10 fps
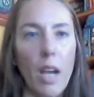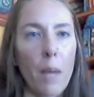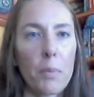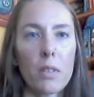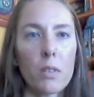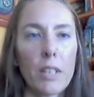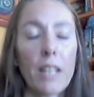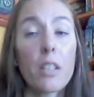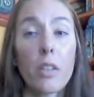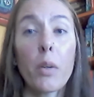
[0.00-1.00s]
absolutely.
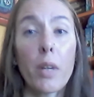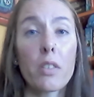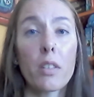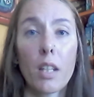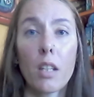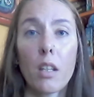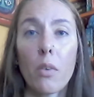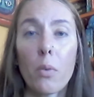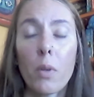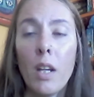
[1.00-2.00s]
That's a great question. Thank
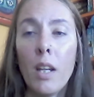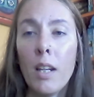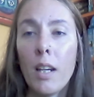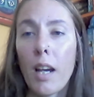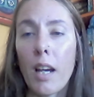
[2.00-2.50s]
you. Mm-hmm.